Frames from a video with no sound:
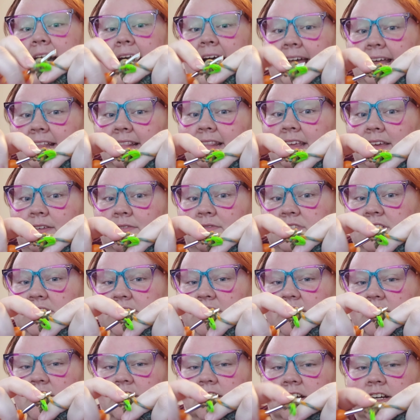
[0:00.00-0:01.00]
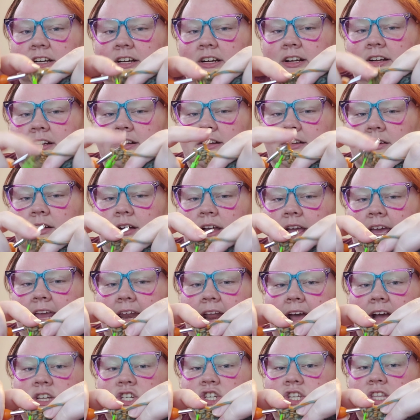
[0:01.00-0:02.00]
I lived here, it
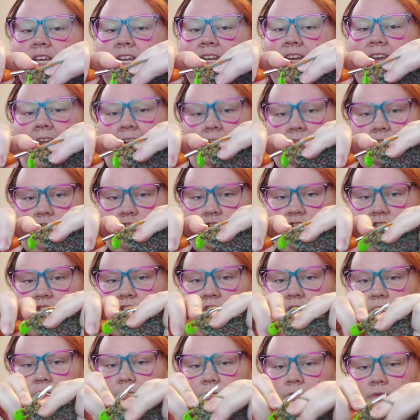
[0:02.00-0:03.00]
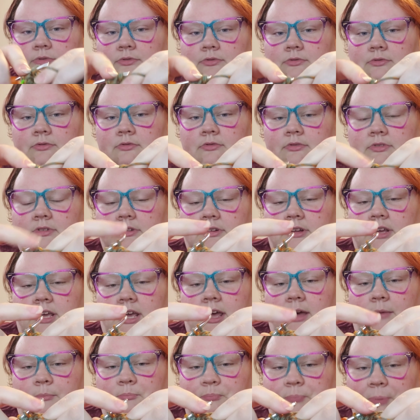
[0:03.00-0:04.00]
actually never snowed.
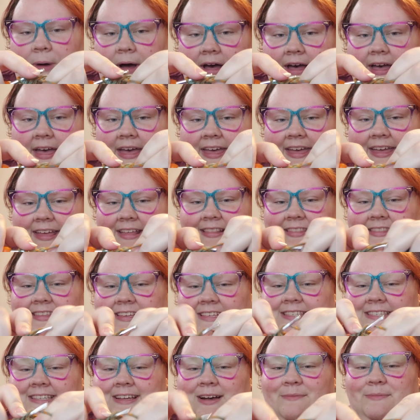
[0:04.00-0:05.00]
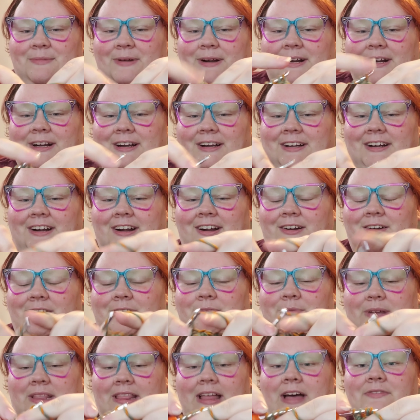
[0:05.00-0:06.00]
But the summer, or
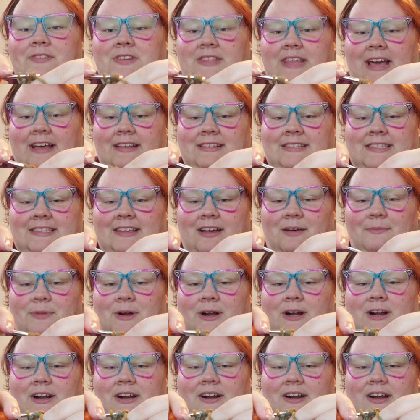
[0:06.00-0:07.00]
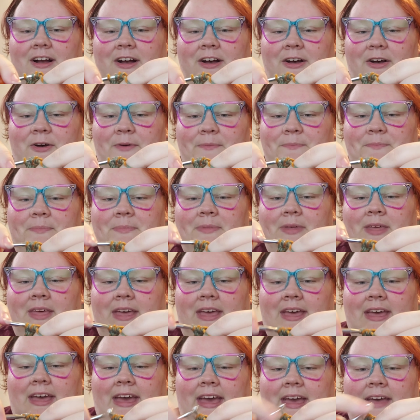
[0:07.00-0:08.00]
we left that summer,
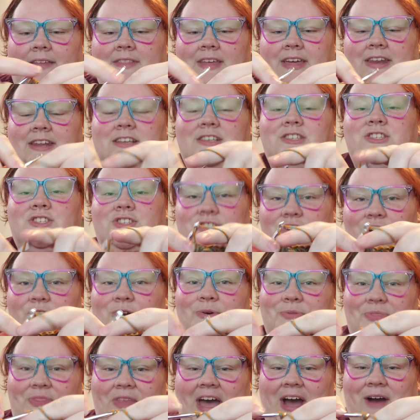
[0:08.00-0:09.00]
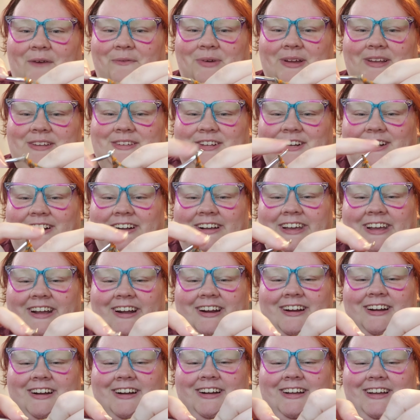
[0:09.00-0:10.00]
and then it snowed that winter
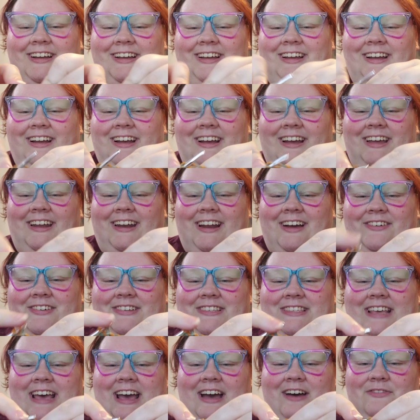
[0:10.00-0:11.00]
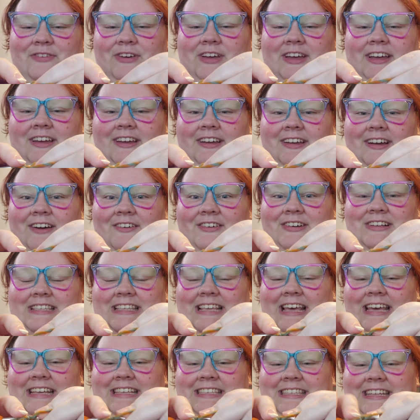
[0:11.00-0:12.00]
here. And I was laughing. I was
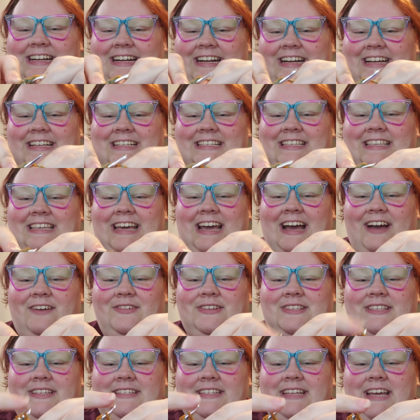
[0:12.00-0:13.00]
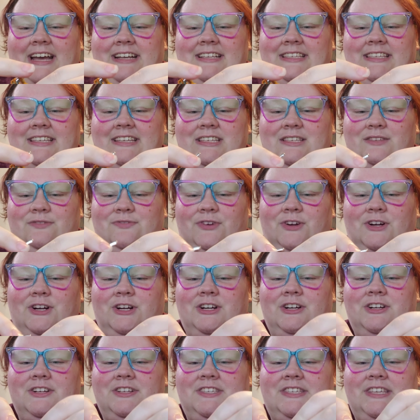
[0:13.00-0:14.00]
like, seriously? I was in Texas
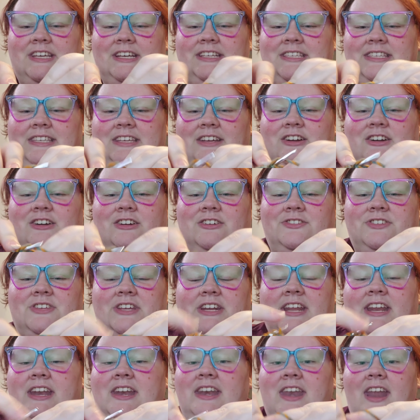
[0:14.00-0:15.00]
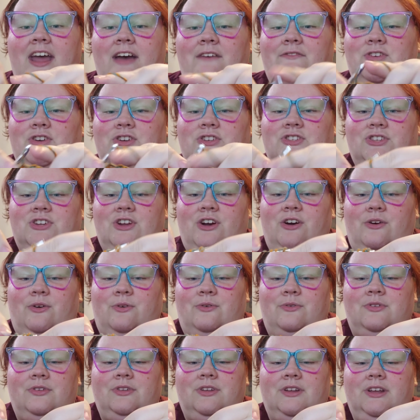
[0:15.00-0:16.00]
for 6 years and it never
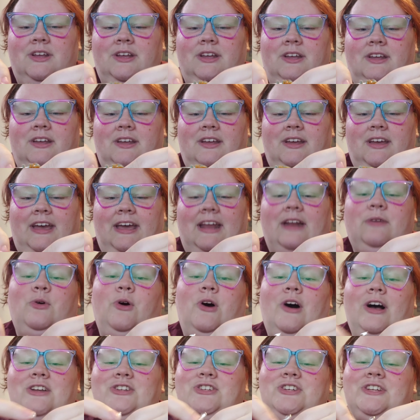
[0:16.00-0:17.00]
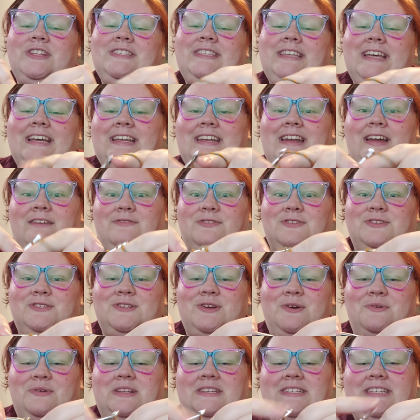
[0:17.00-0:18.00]
snowed. And, well, I shouldn't say it never
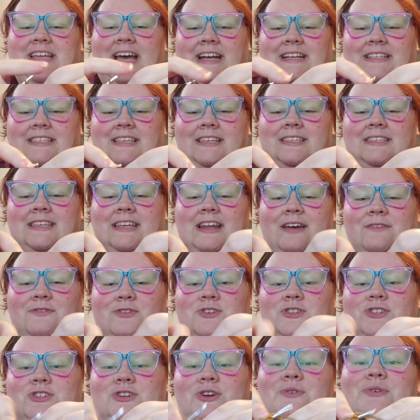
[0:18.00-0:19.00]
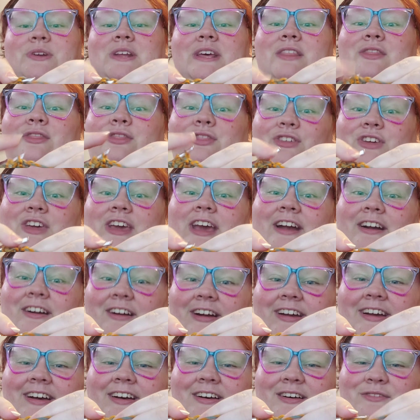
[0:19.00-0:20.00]
snowed in Texas. It never snowed in the
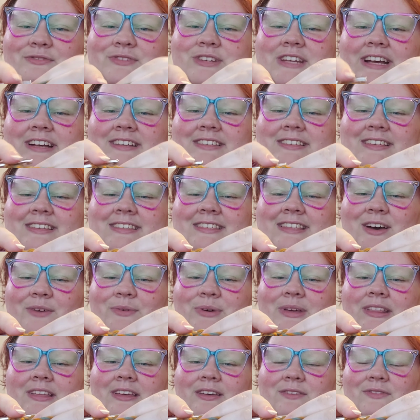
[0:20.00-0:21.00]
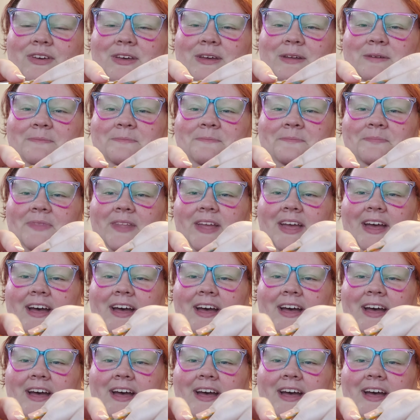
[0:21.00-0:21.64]
area of Texas that we live in.